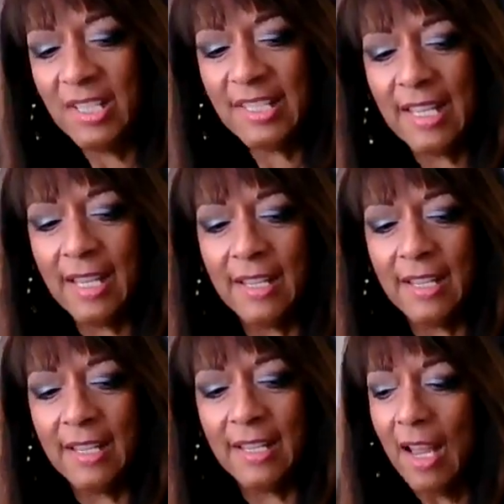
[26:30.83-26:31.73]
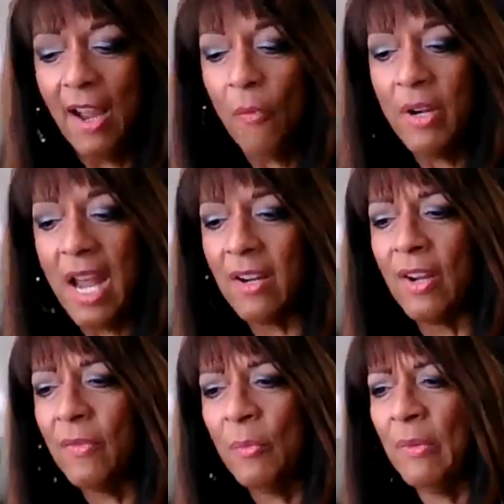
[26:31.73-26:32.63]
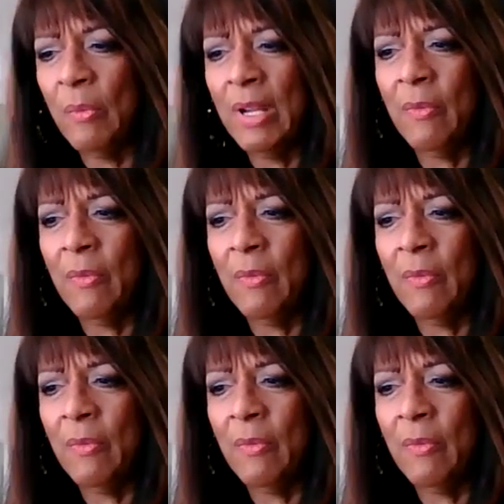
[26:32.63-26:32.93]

She said, we're not going, we